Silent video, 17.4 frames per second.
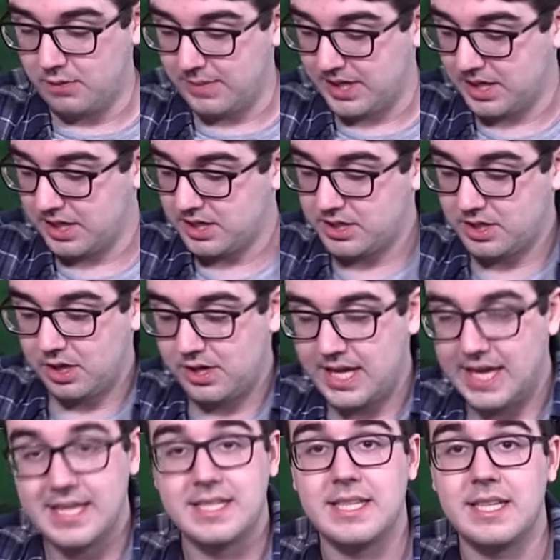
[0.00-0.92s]
Oh my goodness, y'all
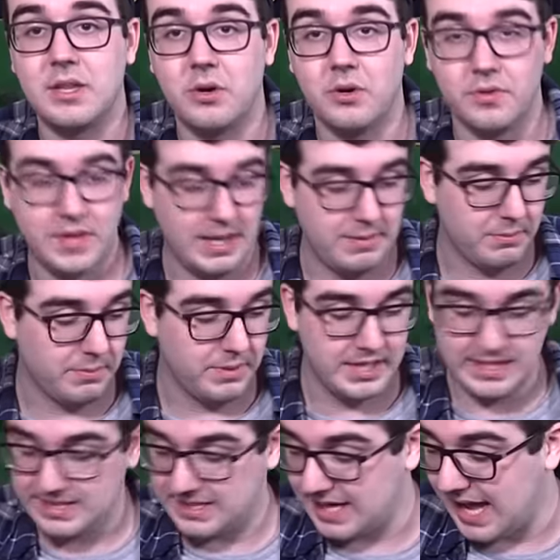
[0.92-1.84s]
can't see the whole table, but
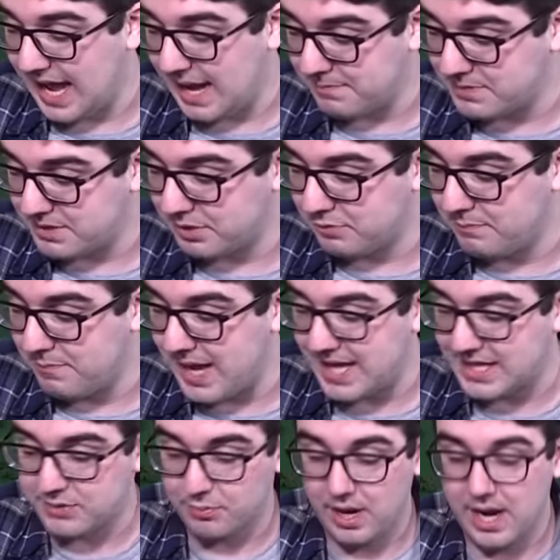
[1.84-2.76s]
it is an absolute
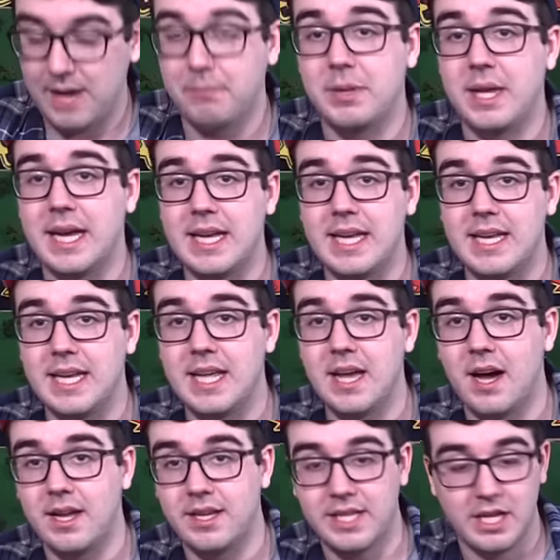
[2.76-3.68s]
mess. Ryan Blaney,
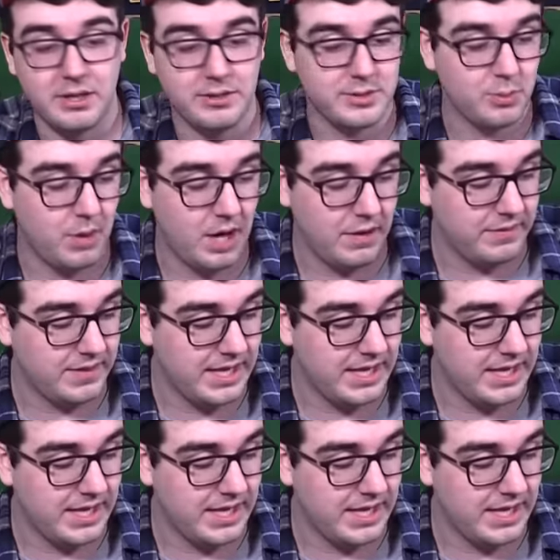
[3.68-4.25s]
neon yellow 12.